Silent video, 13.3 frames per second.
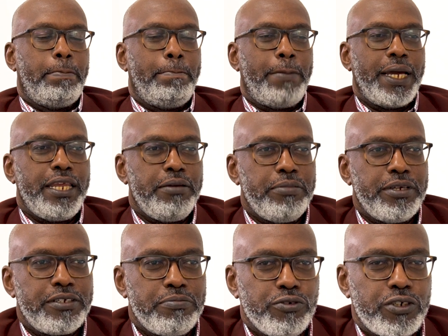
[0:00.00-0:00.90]
My name
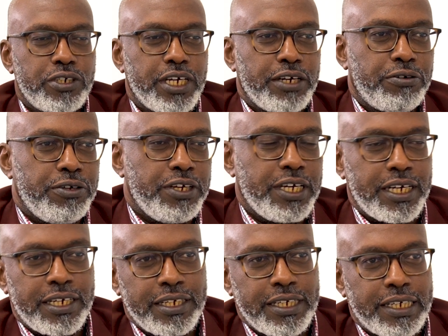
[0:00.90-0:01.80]
is Mushai
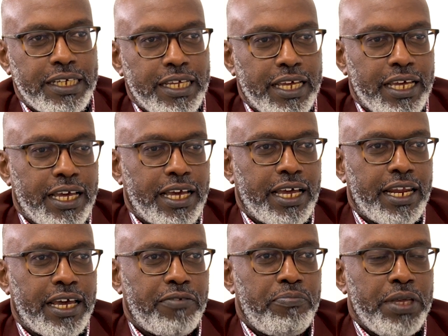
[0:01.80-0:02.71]
Konyiha,
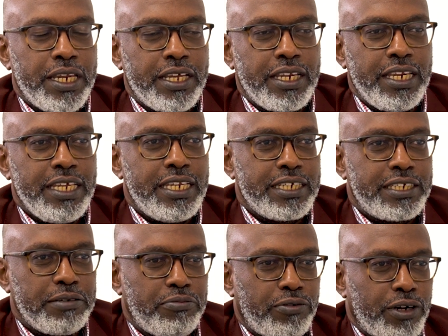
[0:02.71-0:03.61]
and I've been in
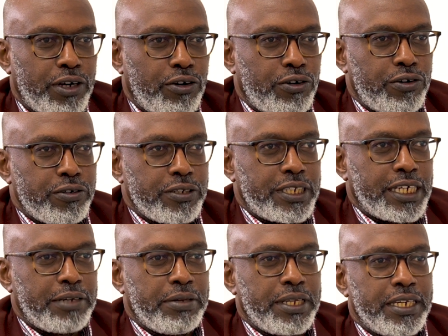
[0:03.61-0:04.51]
leadership for a long
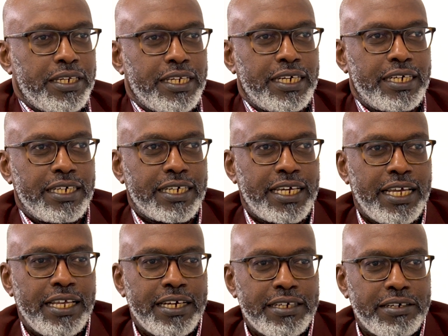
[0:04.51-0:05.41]
time in
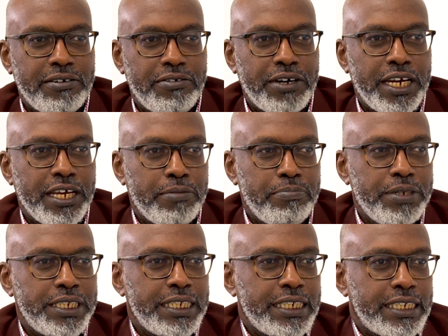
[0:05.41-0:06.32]
Kenya, running a
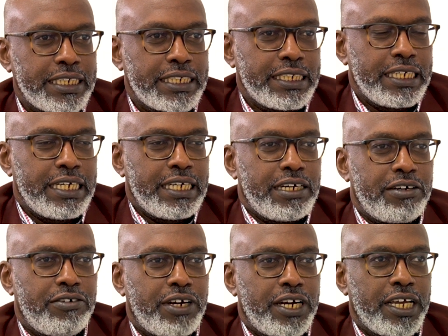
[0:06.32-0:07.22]
business,
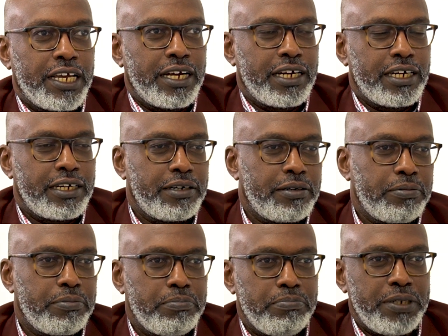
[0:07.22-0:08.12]
running
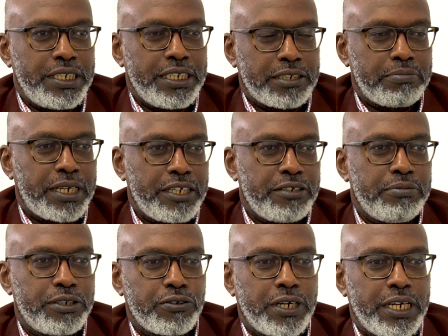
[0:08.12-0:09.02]
business
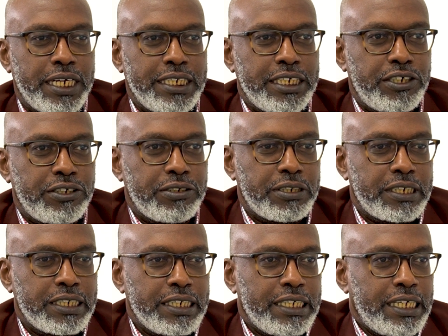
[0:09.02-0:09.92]
management
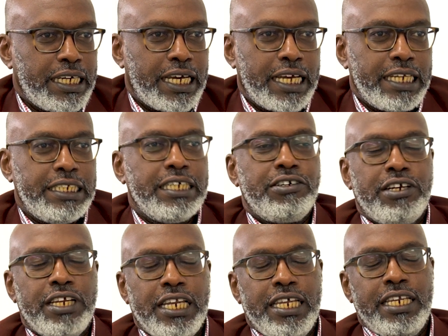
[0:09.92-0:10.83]
organizations, and
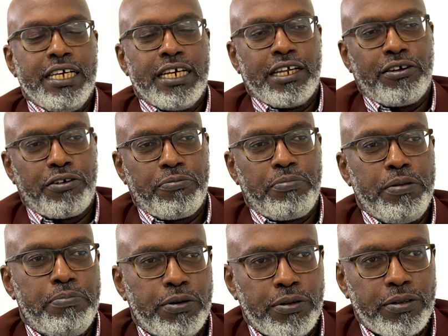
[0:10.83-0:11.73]
generally leading a lot of
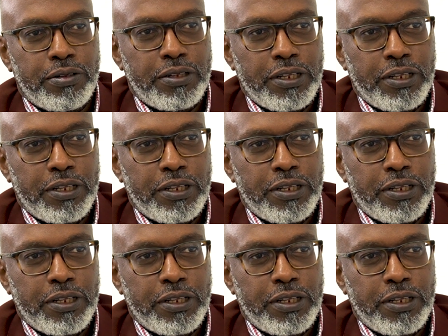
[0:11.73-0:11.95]
people.